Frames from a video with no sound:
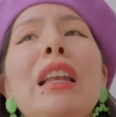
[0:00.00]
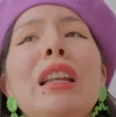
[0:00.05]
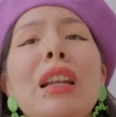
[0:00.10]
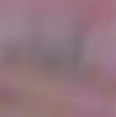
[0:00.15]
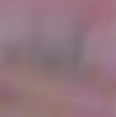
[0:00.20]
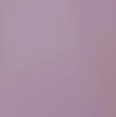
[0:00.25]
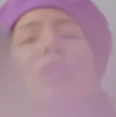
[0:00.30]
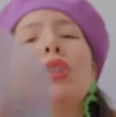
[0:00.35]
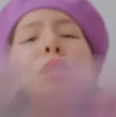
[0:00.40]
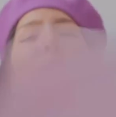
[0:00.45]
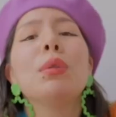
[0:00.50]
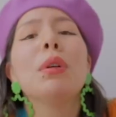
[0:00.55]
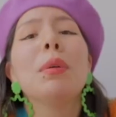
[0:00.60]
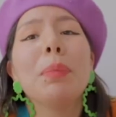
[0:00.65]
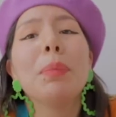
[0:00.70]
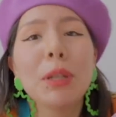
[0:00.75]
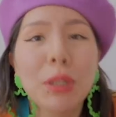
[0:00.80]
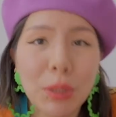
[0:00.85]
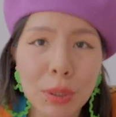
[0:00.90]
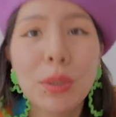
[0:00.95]
nothing to it
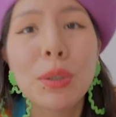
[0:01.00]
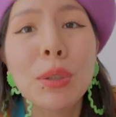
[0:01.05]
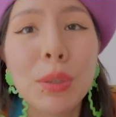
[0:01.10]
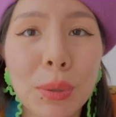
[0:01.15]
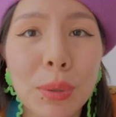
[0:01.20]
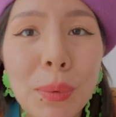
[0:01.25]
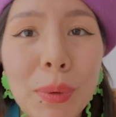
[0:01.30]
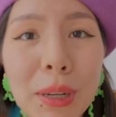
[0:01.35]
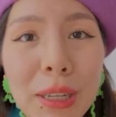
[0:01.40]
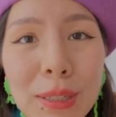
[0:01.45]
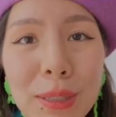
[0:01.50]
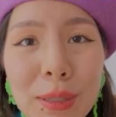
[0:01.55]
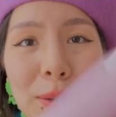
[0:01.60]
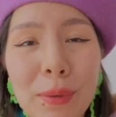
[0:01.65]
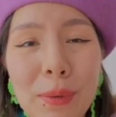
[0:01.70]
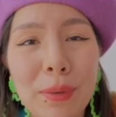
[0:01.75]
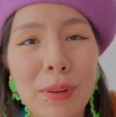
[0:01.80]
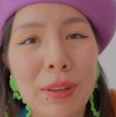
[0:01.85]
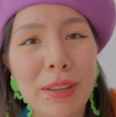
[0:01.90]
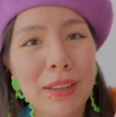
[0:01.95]
but to do it,
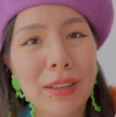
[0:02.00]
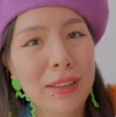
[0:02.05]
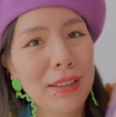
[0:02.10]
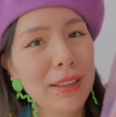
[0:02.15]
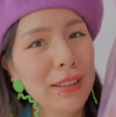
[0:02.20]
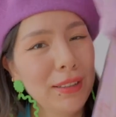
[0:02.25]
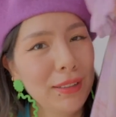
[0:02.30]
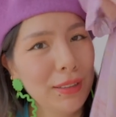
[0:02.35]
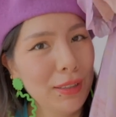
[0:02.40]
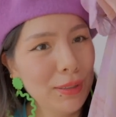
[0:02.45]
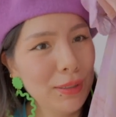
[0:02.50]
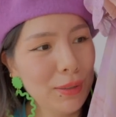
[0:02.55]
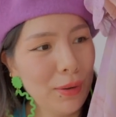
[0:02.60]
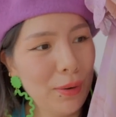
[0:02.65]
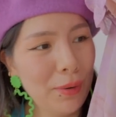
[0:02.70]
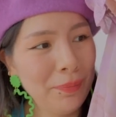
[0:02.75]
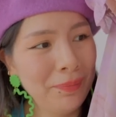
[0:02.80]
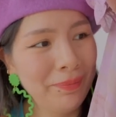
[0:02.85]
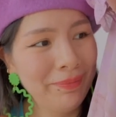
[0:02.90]
so let's go.